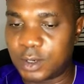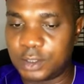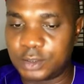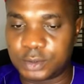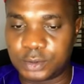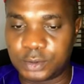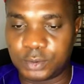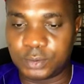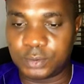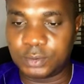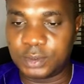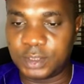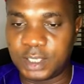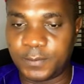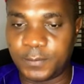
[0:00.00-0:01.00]
going to
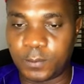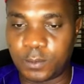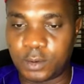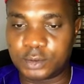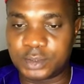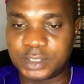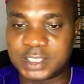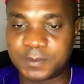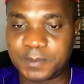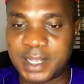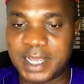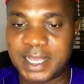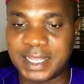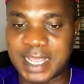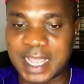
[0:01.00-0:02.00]
do, if you want to
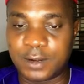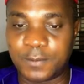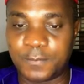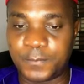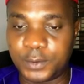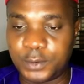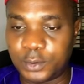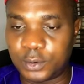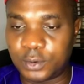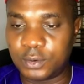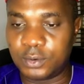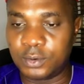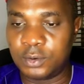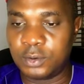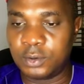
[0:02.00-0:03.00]
display any kind of
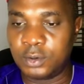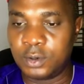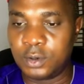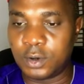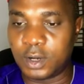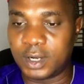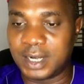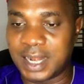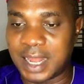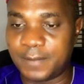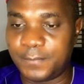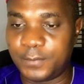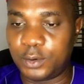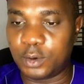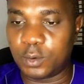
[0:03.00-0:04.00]
video on a
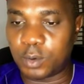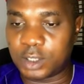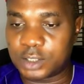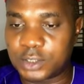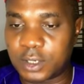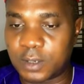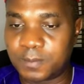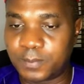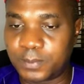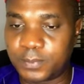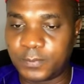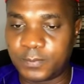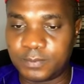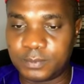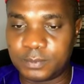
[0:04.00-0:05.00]
live video, WhatsApp,
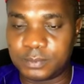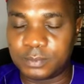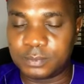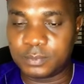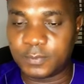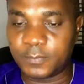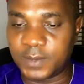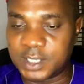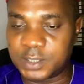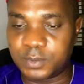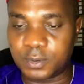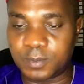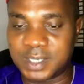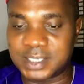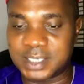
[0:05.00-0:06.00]

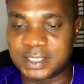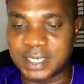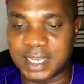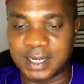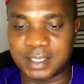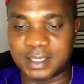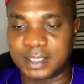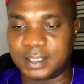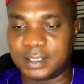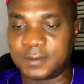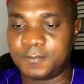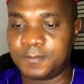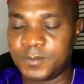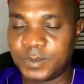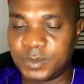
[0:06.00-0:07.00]
Facebook Messenger,
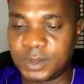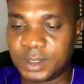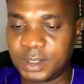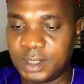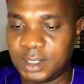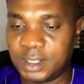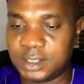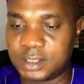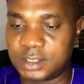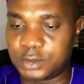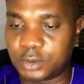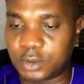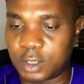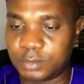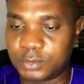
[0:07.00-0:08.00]
anything, is
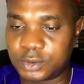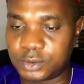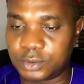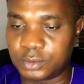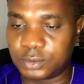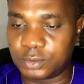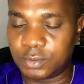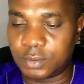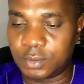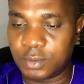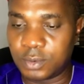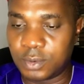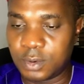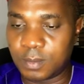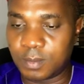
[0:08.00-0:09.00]
to come to
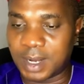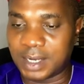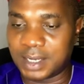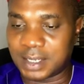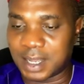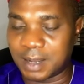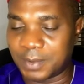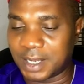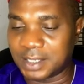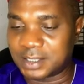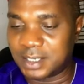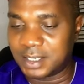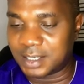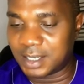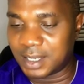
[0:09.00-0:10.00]
manage Right,
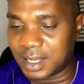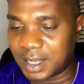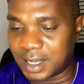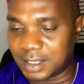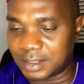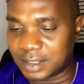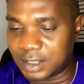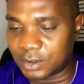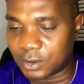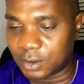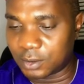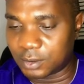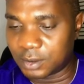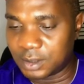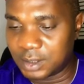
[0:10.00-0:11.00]
Click here and click
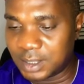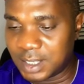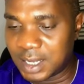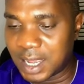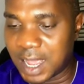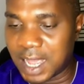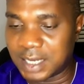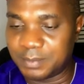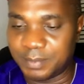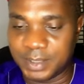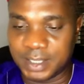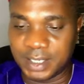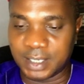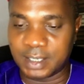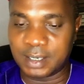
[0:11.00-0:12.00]
on add
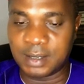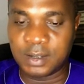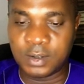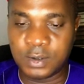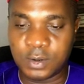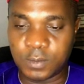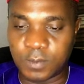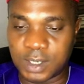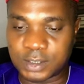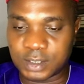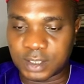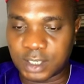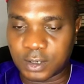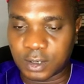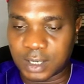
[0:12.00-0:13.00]
media. Once
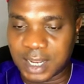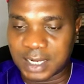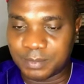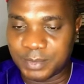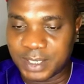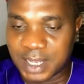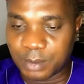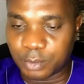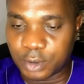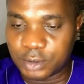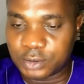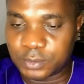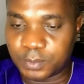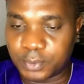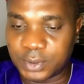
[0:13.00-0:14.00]
you click on add media, I'm
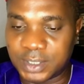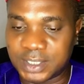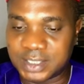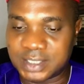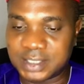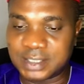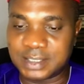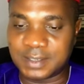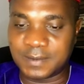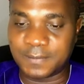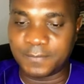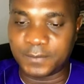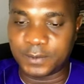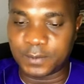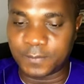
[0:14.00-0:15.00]
going to put this
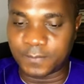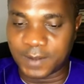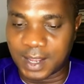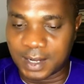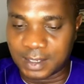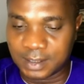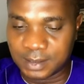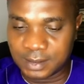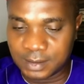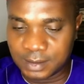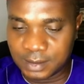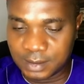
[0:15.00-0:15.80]
video file.